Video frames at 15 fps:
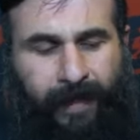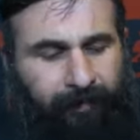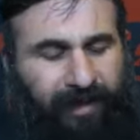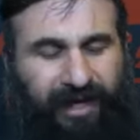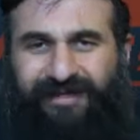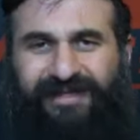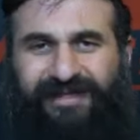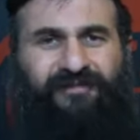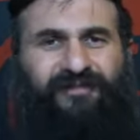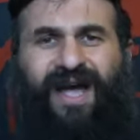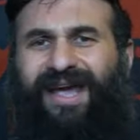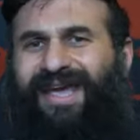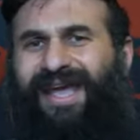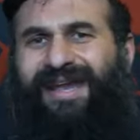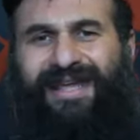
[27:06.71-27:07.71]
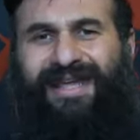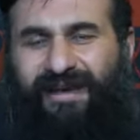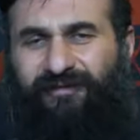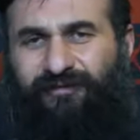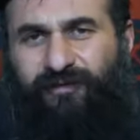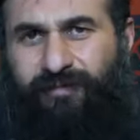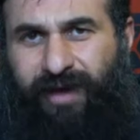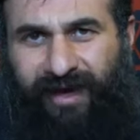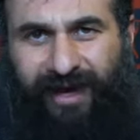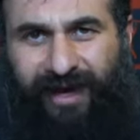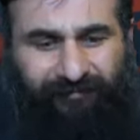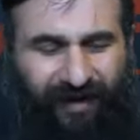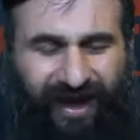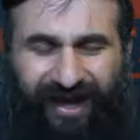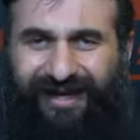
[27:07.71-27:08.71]
Because if I can give to my,
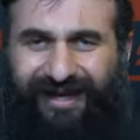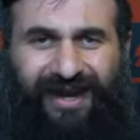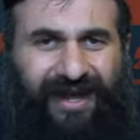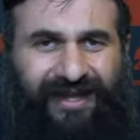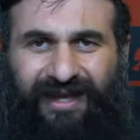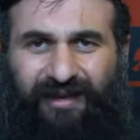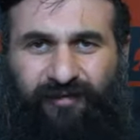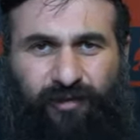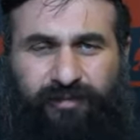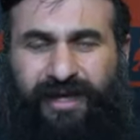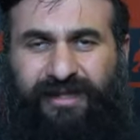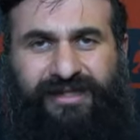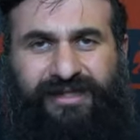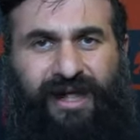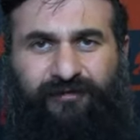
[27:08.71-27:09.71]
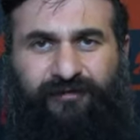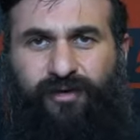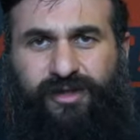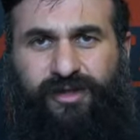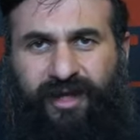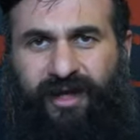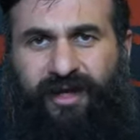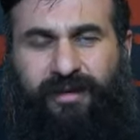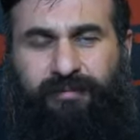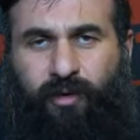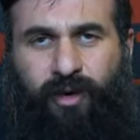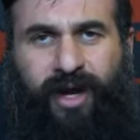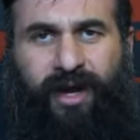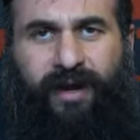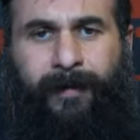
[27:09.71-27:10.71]
if I cannot give to myself first thing in the
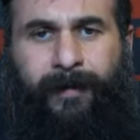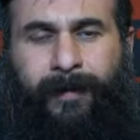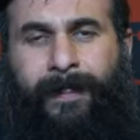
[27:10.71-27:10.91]
morning,